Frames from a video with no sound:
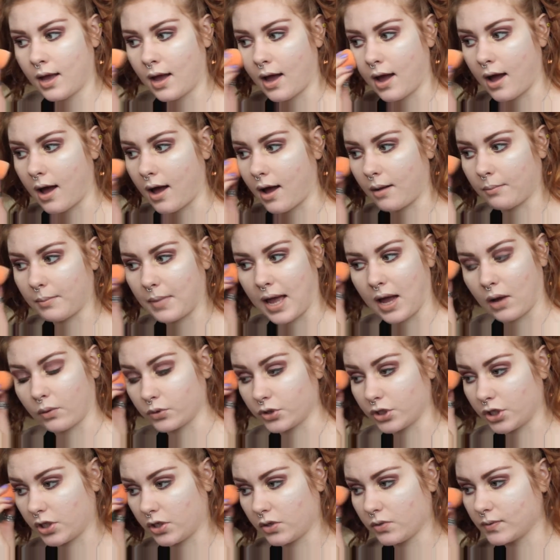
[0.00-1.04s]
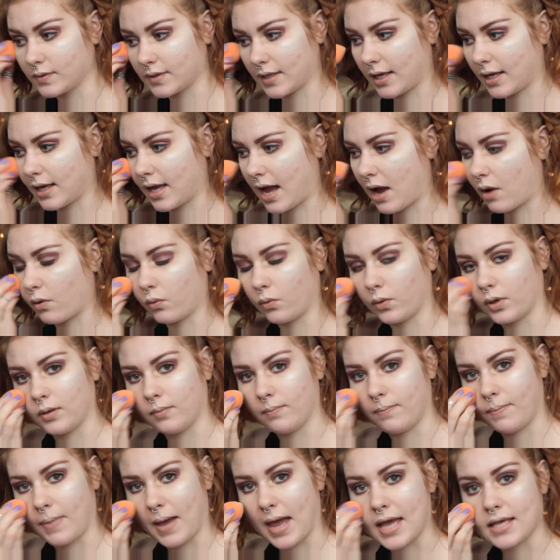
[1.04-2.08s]
how to use it, how it
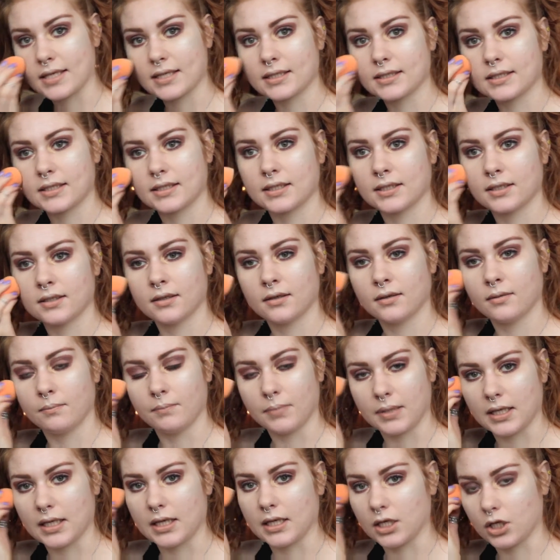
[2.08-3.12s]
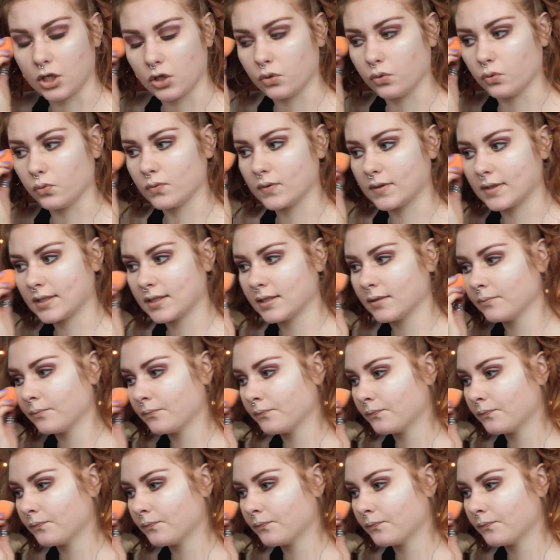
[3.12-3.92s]
would best be used